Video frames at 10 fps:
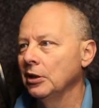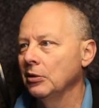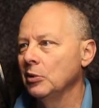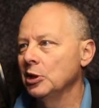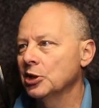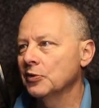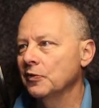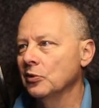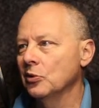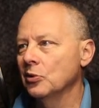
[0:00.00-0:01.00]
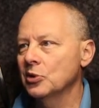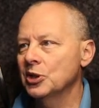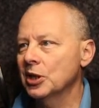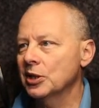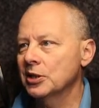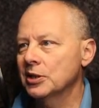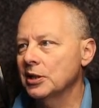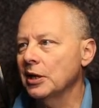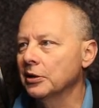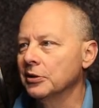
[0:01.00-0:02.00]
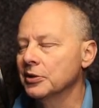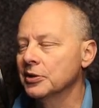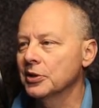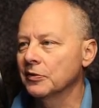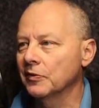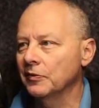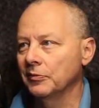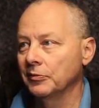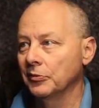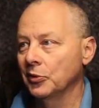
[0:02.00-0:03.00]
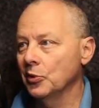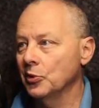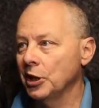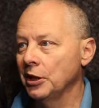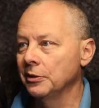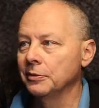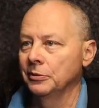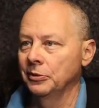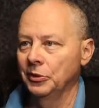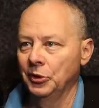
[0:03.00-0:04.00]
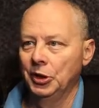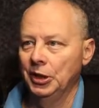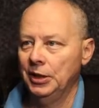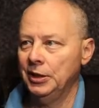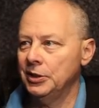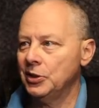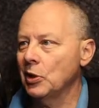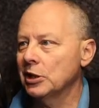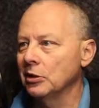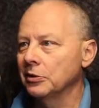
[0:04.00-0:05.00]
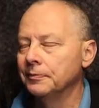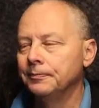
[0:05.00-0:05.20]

which for 6 seconds of audio is quite a lot.